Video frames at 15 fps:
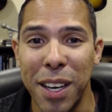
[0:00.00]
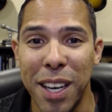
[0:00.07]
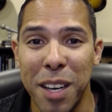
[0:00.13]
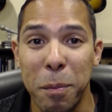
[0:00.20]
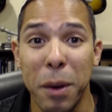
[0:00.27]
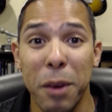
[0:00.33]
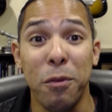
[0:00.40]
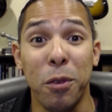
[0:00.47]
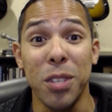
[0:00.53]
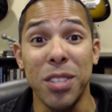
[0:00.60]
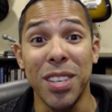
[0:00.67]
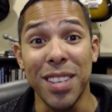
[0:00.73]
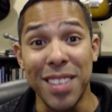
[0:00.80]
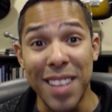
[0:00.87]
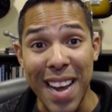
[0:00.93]
But for
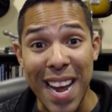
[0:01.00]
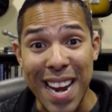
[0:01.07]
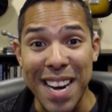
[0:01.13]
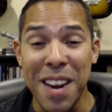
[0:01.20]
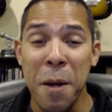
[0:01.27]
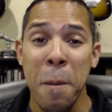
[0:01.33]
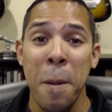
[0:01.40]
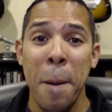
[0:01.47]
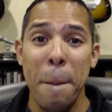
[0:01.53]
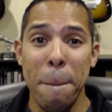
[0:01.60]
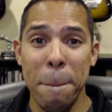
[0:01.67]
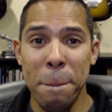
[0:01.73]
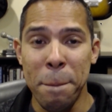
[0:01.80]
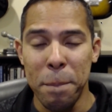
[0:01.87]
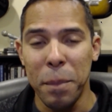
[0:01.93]
today,
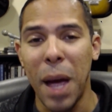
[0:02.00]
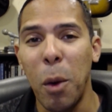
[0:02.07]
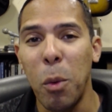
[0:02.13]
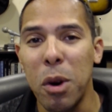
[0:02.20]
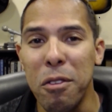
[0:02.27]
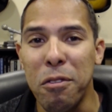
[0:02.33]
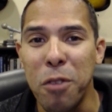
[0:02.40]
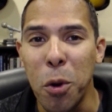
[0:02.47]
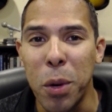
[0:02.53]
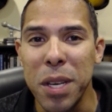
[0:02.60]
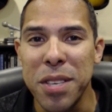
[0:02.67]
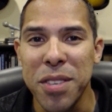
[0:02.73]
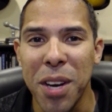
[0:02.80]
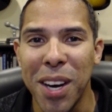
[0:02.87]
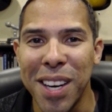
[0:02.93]
I want to focus
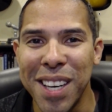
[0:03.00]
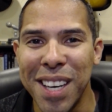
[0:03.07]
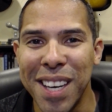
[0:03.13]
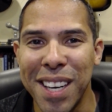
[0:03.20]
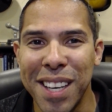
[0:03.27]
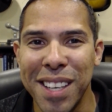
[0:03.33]
on a